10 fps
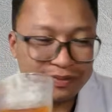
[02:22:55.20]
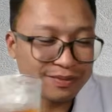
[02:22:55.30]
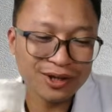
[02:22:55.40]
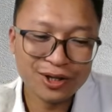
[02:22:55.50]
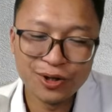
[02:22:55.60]

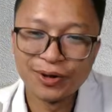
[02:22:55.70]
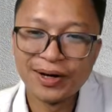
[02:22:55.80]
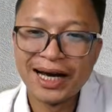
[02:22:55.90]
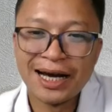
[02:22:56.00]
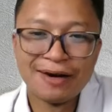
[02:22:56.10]
No,
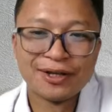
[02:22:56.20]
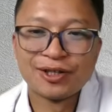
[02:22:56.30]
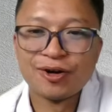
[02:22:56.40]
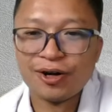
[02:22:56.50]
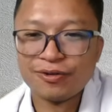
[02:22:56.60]
I haven't
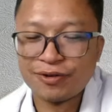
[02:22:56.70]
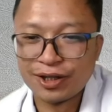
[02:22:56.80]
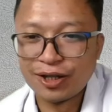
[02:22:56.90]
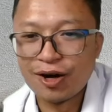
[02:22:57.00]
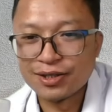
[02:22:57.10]
gone for the
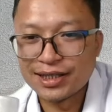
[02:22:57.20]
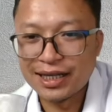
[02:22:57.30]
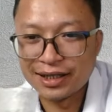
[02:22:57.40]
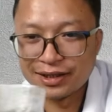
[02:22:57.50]
longs yet.